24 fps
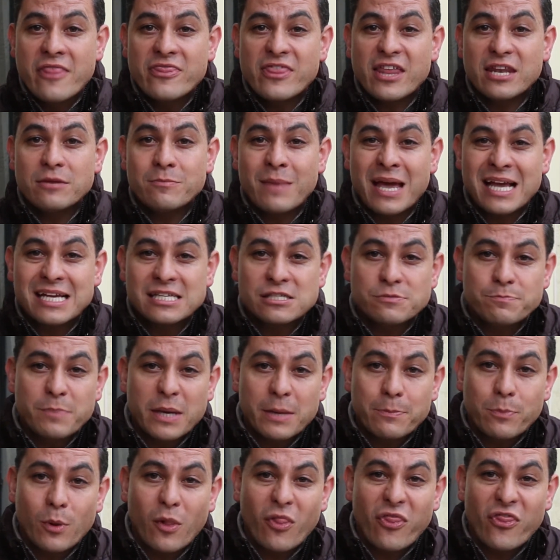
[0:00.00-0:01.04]
that makes
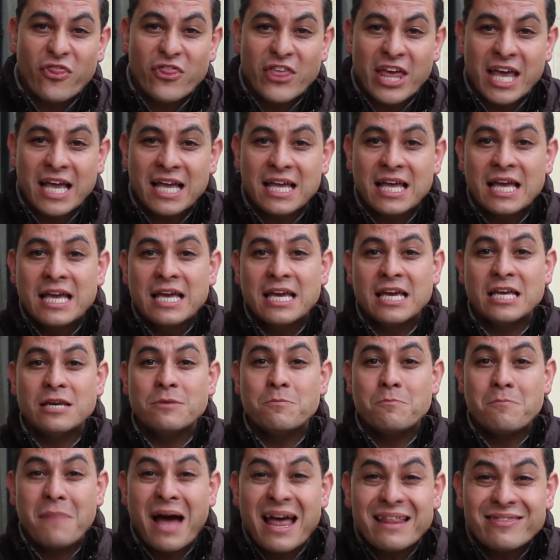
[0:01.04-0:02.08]
people think
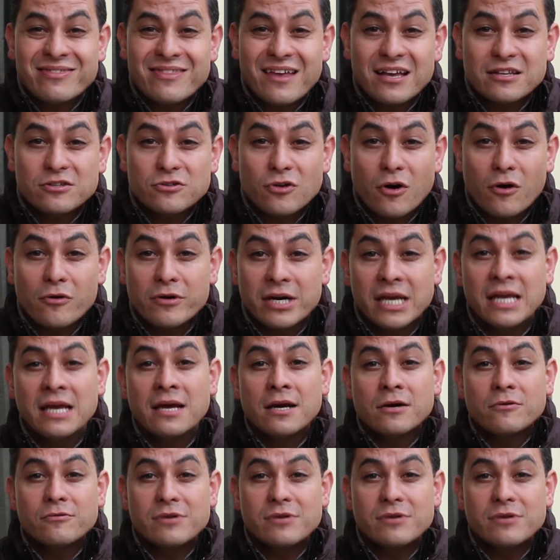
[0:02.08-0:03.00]
in mandatory